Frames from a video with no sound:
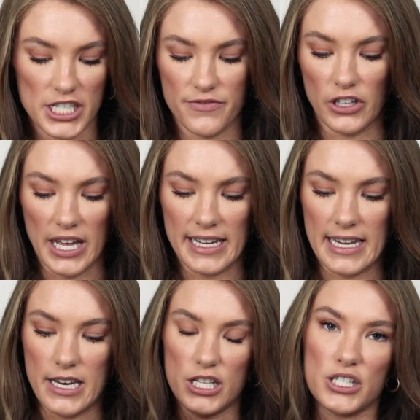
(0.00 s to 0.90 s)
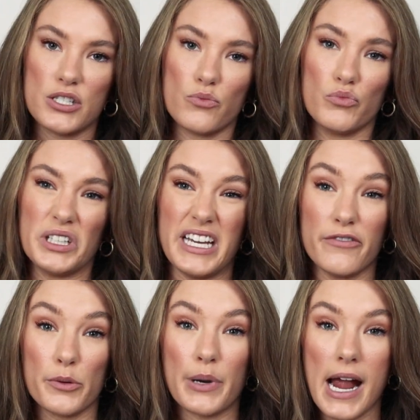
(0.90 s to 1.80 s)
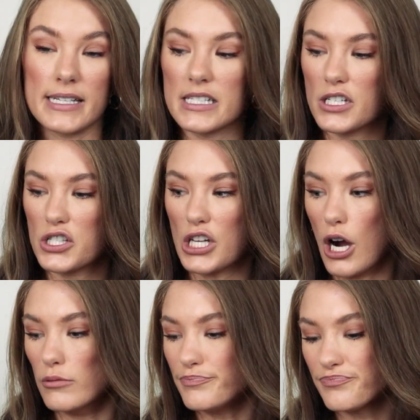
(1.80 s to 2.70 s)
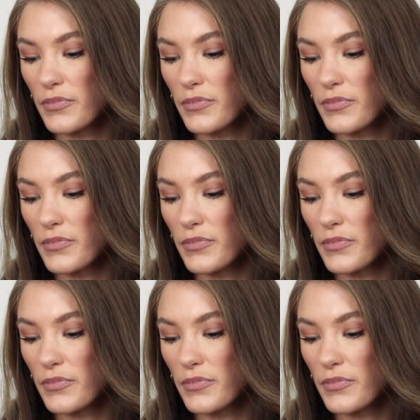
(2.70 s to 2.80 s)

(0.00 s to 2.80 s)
I just feel like it is really overpriced. So